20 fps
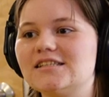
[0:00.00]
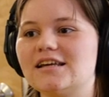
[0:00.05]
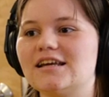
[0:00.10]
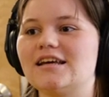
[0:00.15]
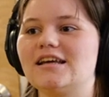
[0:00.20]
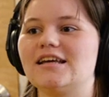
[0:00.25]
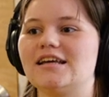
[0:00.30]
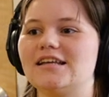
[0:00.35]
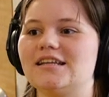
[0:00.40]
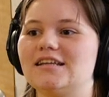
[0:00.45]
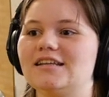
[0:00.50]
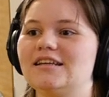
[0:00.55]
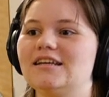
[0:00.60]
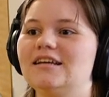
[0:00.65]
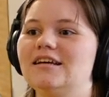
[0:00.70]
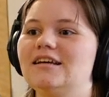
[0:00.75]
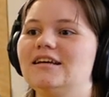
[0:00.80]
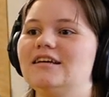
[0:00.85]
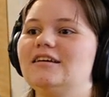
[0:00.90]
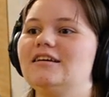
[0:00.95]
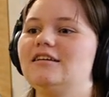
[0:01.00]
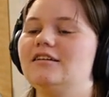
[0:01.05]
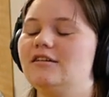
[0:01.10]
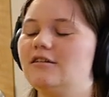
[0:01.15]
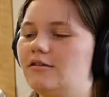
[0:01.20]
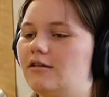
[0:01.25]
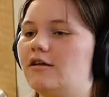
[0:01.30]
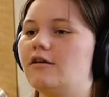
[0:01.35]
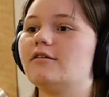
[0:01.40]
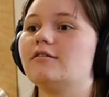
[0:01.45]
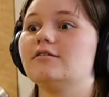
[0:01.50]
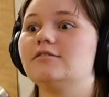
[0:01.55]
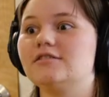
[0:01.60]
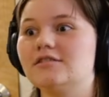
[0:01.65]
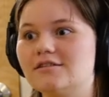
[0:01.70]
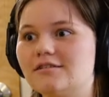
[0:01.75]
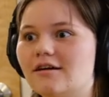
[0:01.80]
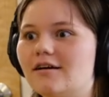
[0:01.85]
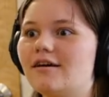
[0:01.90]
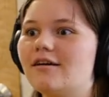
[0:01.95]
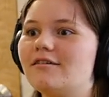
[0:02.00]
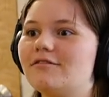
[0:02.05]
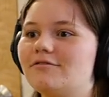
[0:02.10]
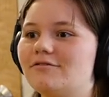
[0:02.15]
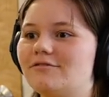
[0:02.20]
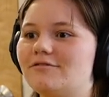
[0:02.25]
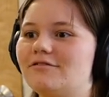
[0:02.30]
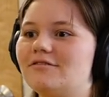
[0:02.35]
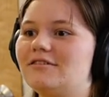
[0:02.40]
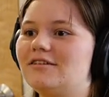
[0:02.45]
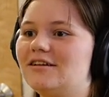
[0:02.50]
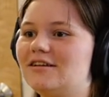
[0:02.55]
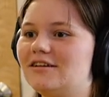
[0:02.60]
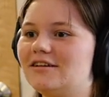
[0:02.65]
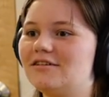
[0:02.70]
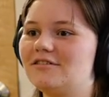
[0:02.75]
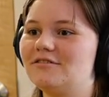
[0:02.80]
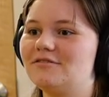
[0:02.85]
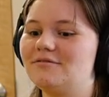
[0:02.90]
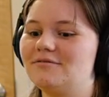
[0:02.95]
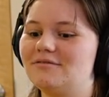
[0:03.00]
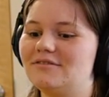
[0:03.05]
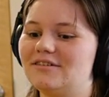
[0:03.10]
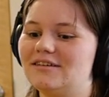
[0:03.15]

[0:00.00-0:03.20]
and the good stuff. Yeah. You know,